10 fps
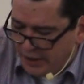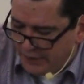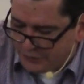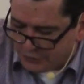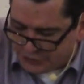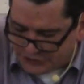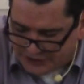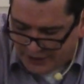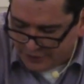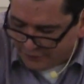and their
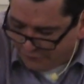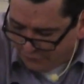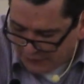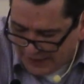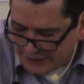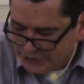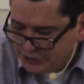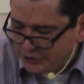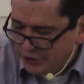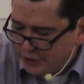sin of the
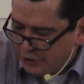flesh